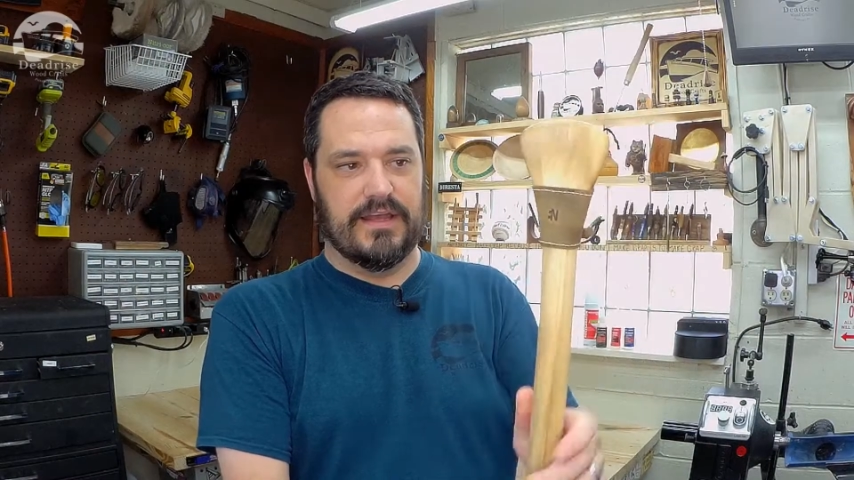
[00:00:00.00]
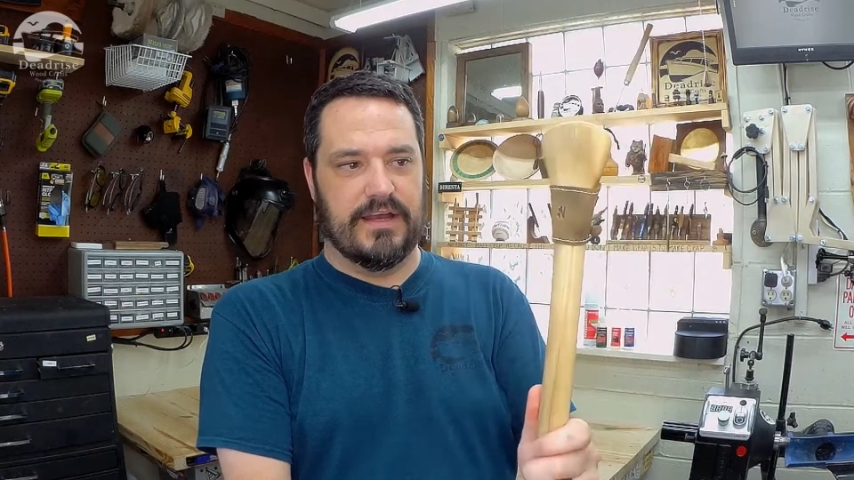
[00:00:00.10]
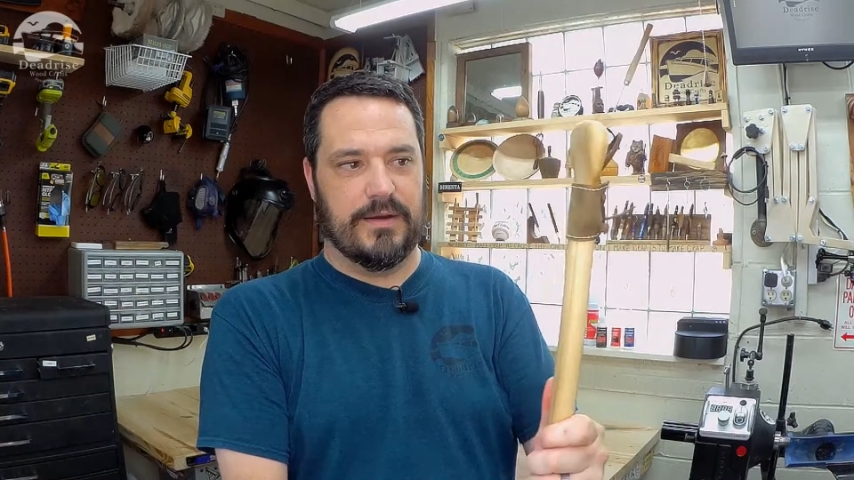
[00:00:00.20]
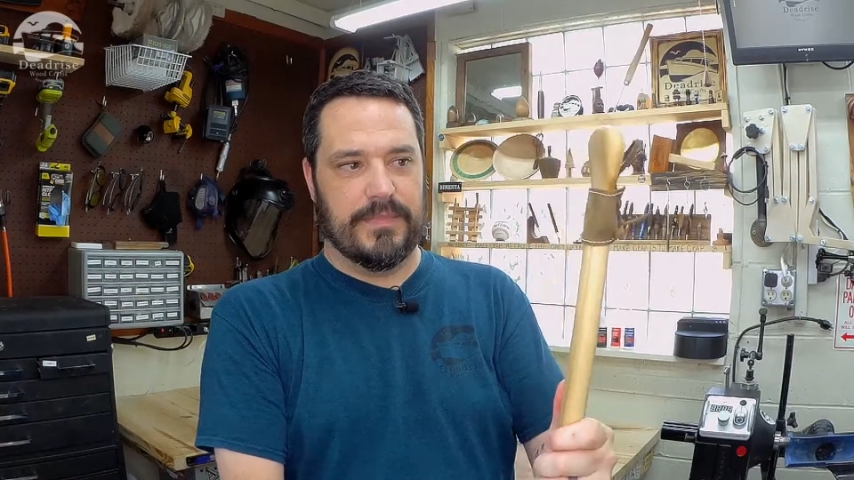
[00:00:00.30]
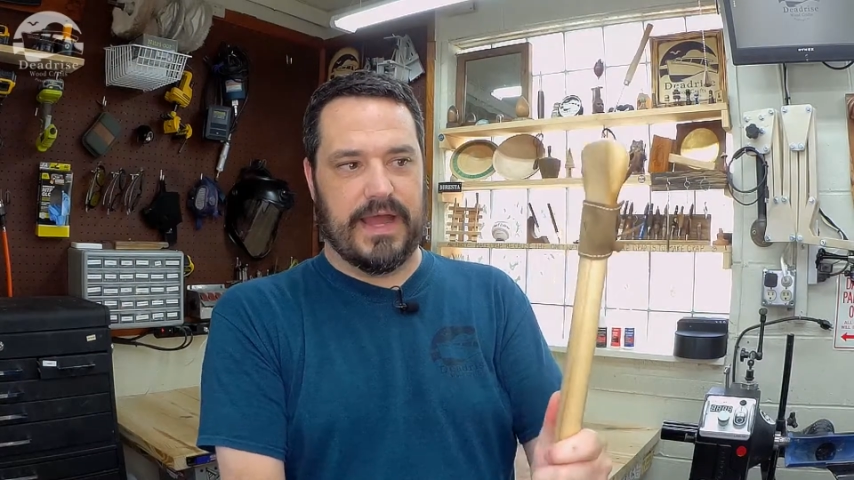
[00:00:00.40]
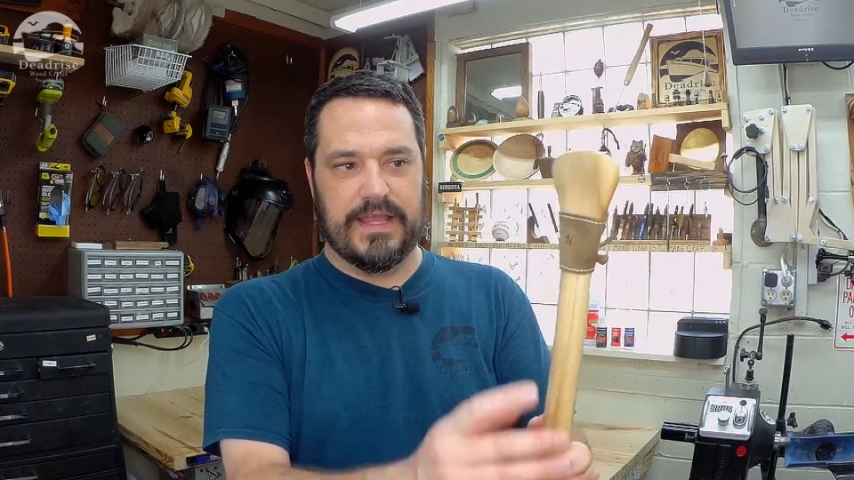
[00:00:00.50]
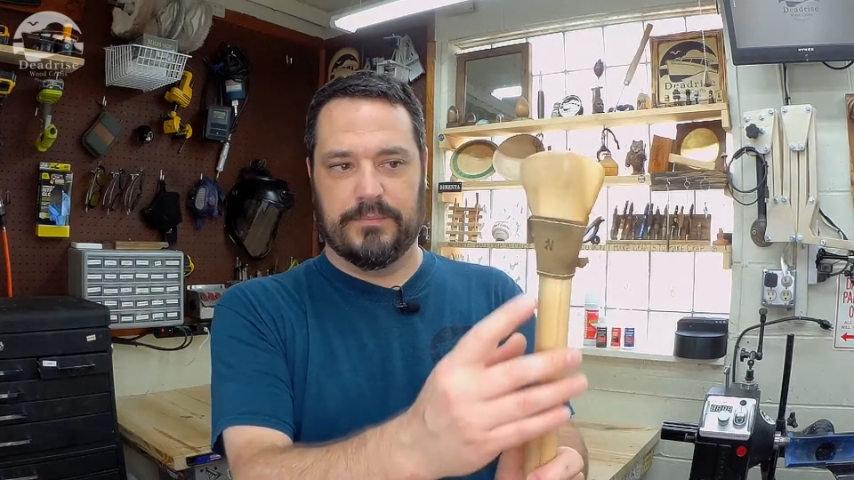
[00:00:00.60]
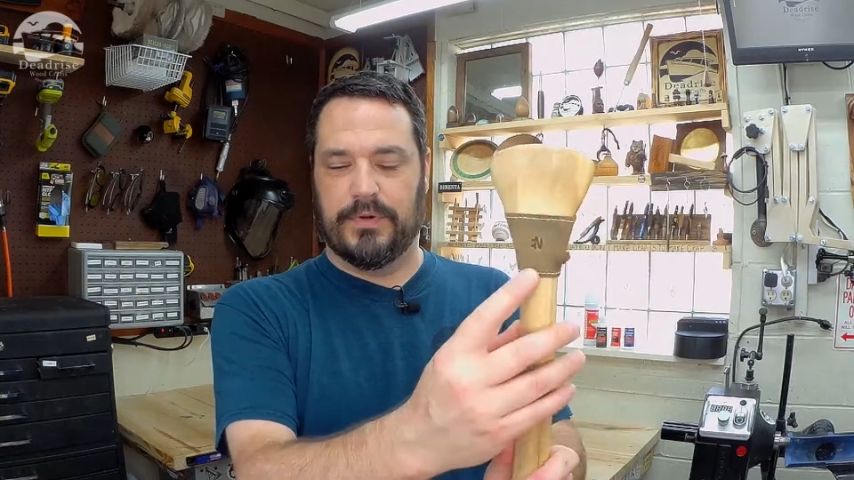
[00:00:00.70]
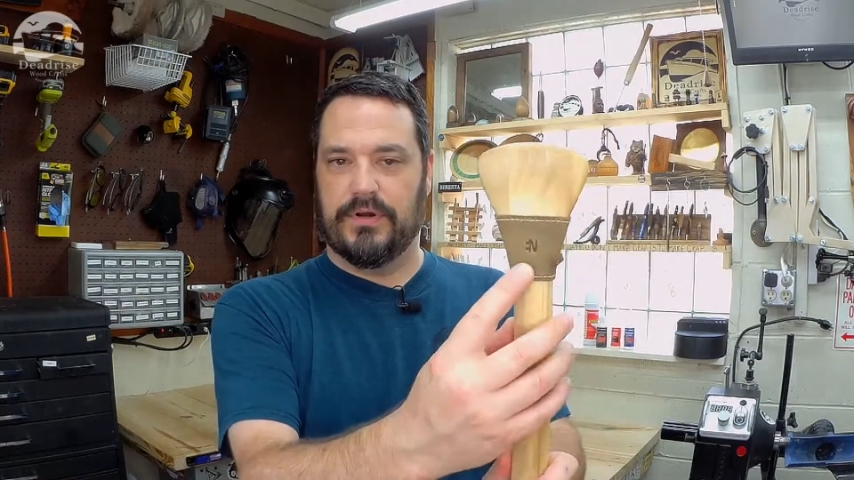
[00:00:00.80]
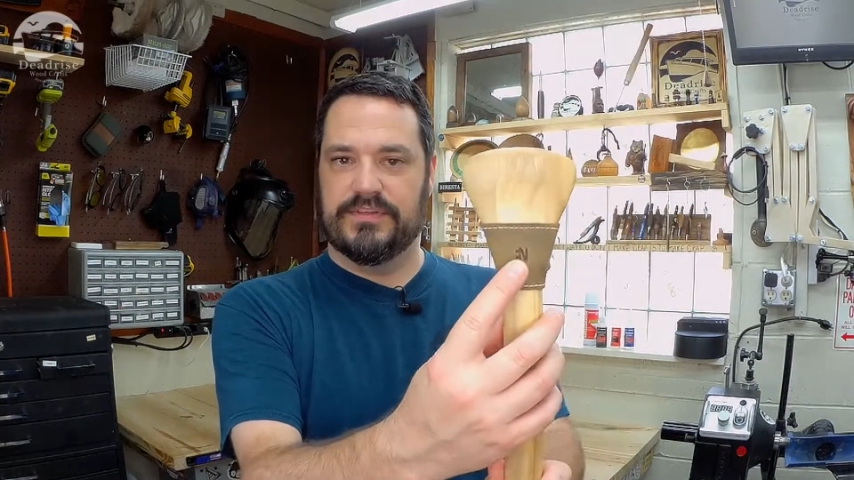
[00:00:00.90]
I
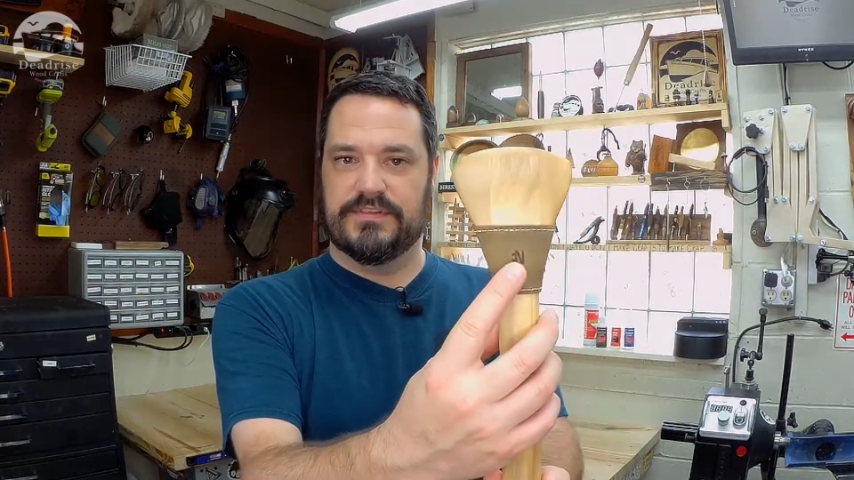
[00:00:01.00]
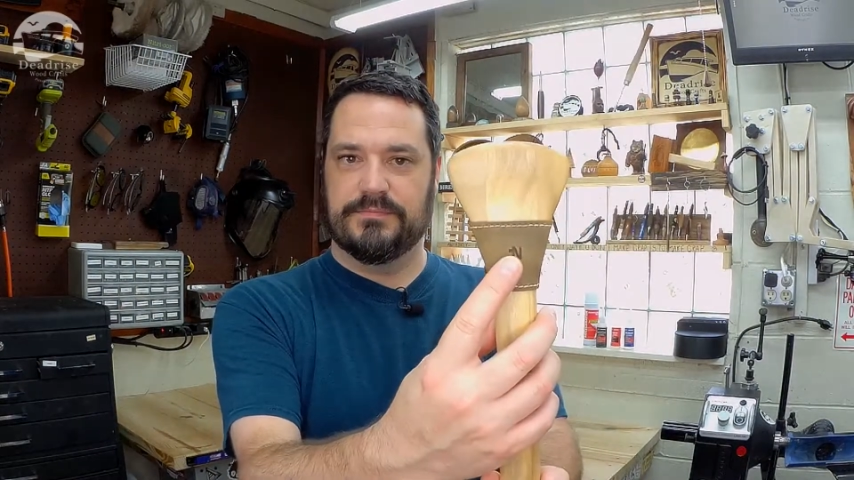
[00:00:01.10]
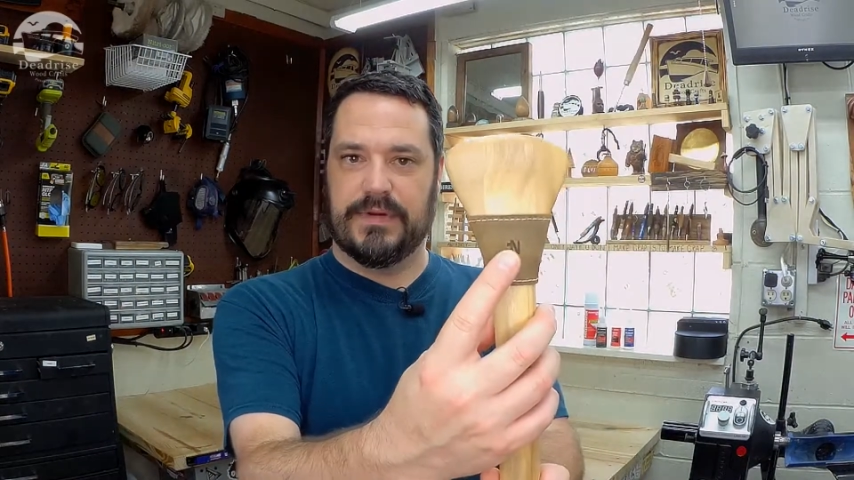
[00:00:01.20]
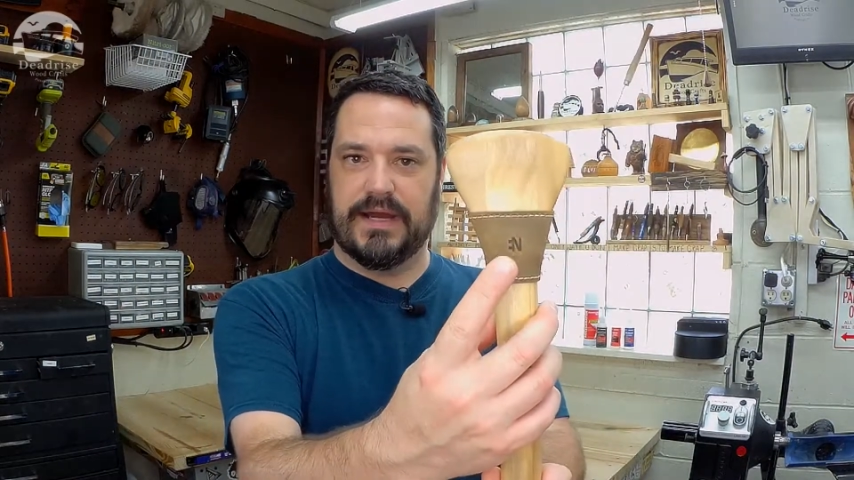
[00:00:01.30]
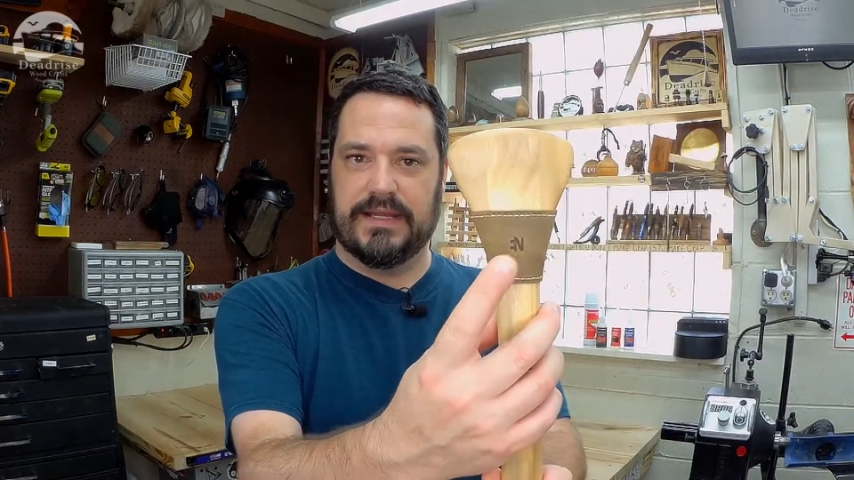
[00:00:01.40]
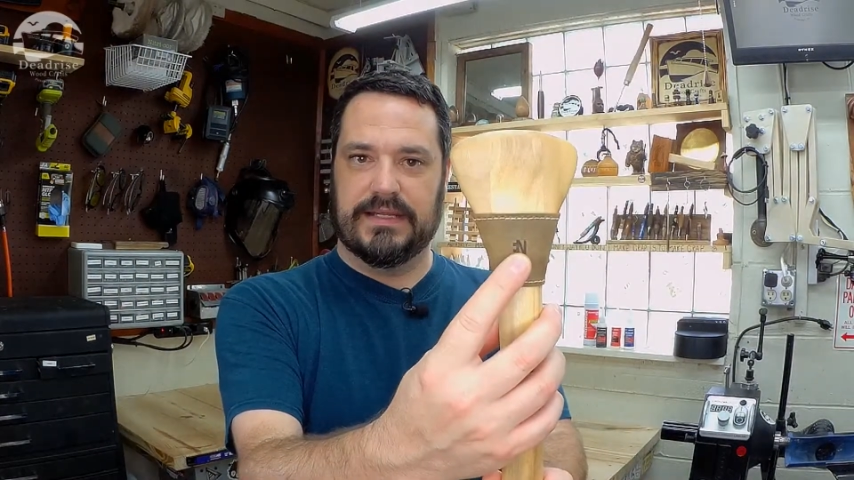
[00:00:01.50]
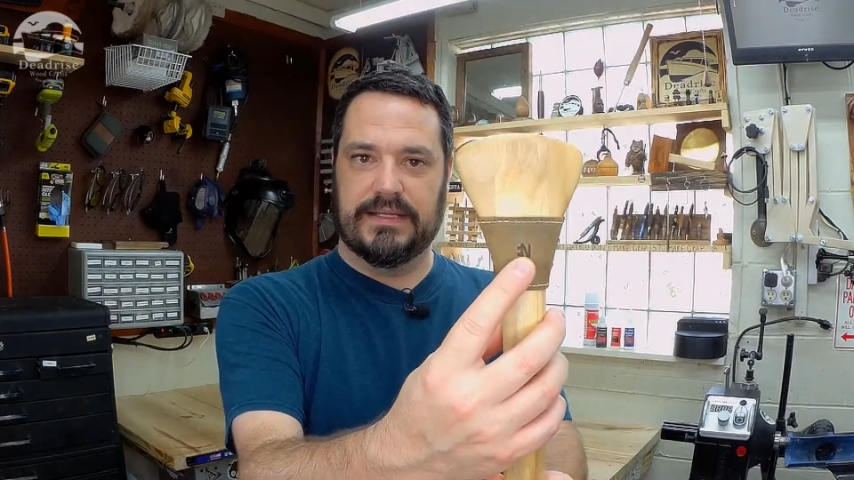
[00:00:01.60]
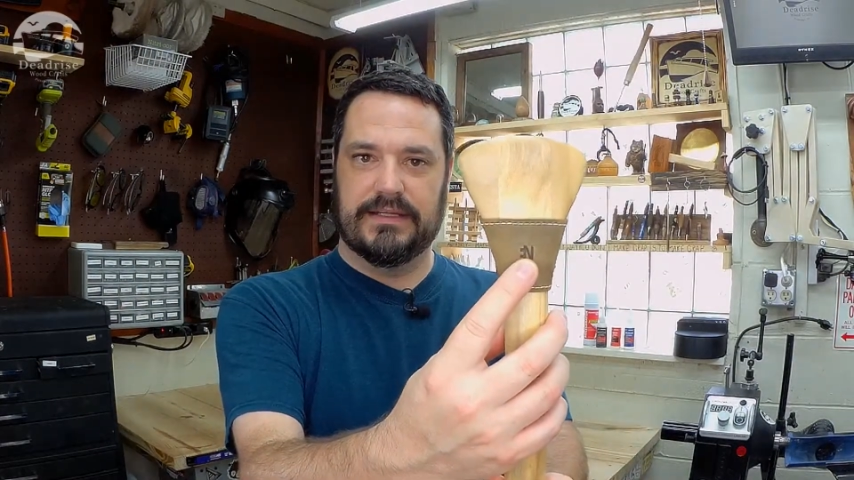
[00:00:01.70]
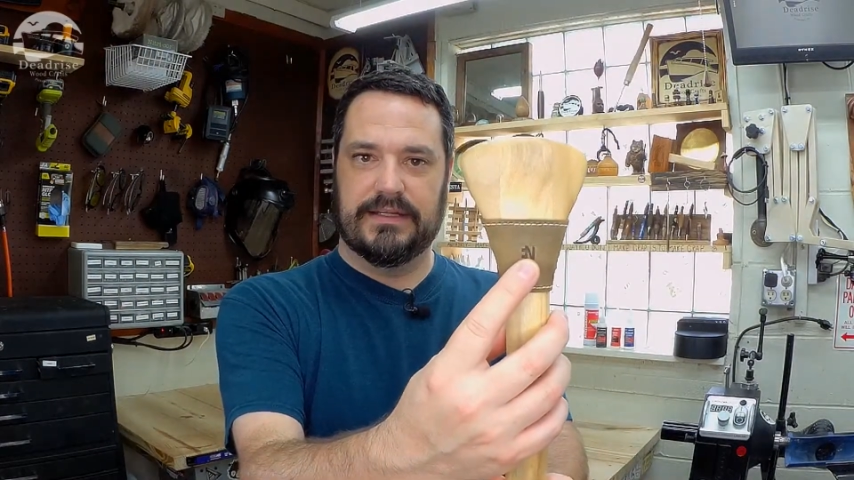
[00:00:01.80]
embossed my